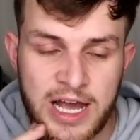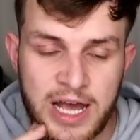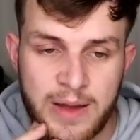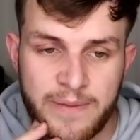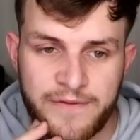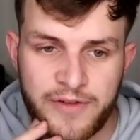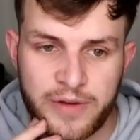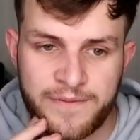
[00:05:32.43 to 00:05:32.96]

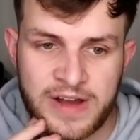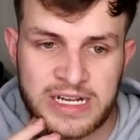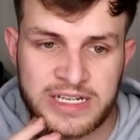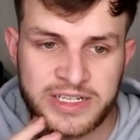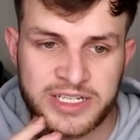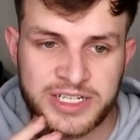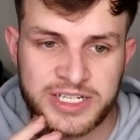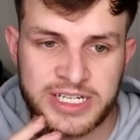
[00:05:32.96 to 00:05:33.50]
Fulham
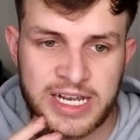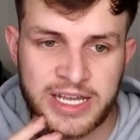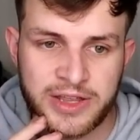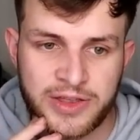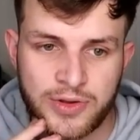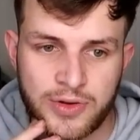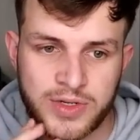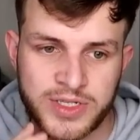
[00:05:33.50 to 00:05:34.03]
fans, share your
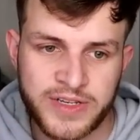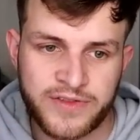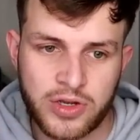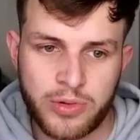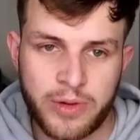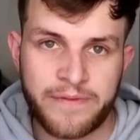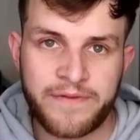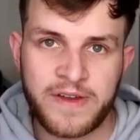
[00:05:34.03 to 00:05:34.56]
thoughts. You've
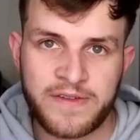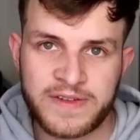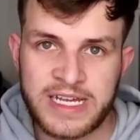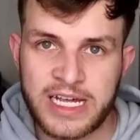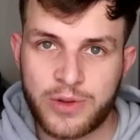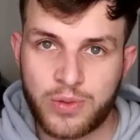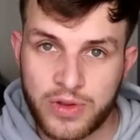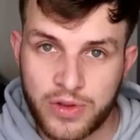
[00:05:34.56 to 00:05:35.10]
come up
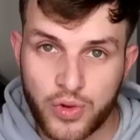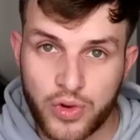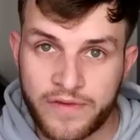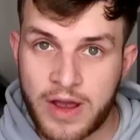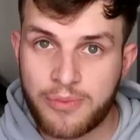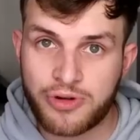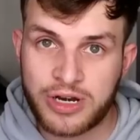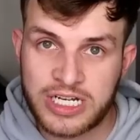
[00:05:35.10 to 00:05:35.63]
15th with all of
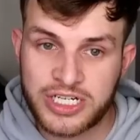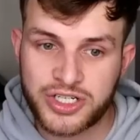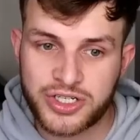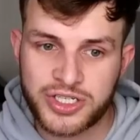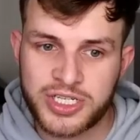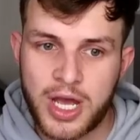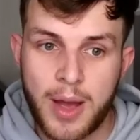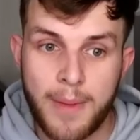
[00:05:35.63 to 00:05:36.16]
our
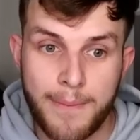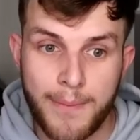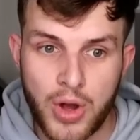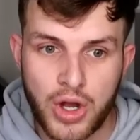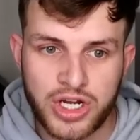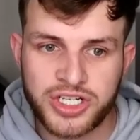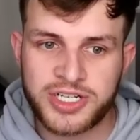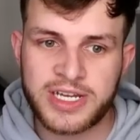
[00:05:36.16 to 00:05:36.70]
predictions
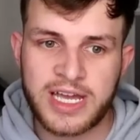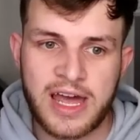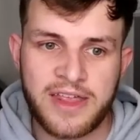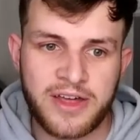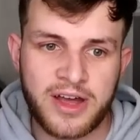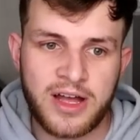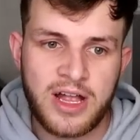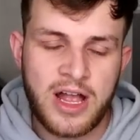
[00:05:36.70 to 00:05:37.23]
merged
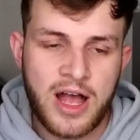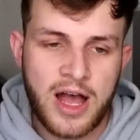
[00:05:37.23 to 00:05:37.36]
together.